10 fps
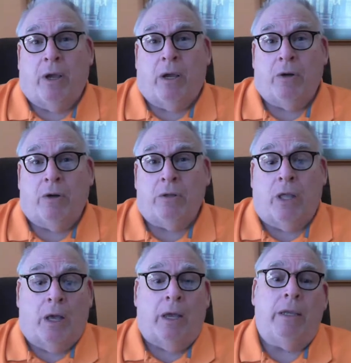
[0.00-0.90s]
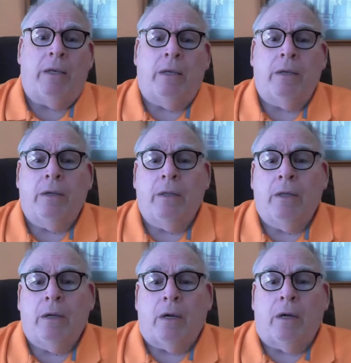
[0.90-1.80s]
her line
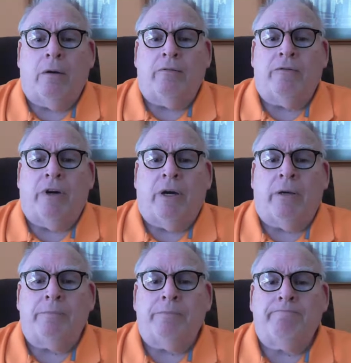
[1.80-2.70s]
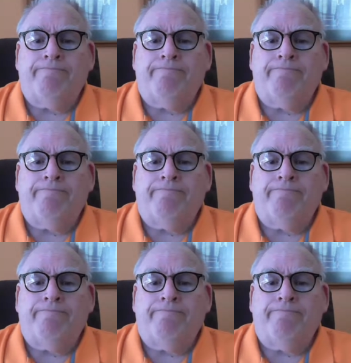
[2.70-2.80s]
of a